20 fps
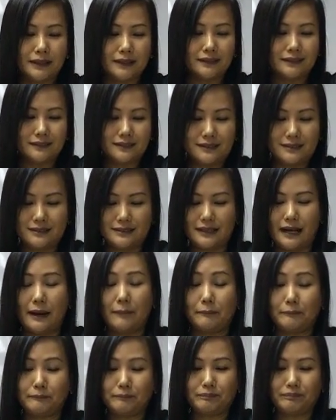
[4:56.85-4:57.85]
in
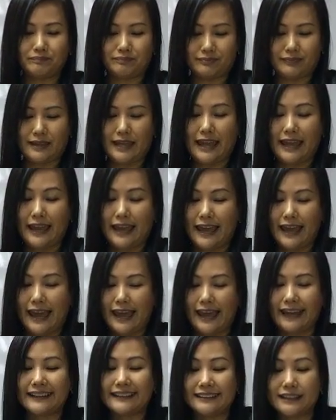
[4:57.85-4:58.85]
some
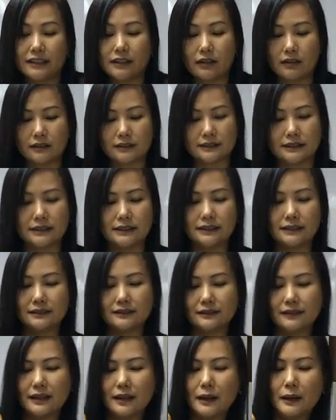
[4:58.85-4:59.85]

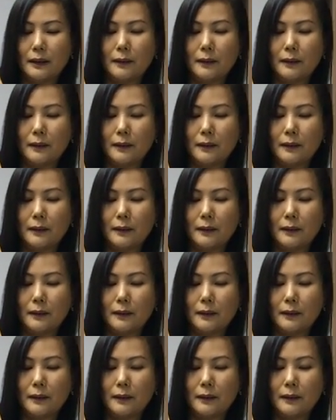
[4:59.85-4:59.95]
antioxidant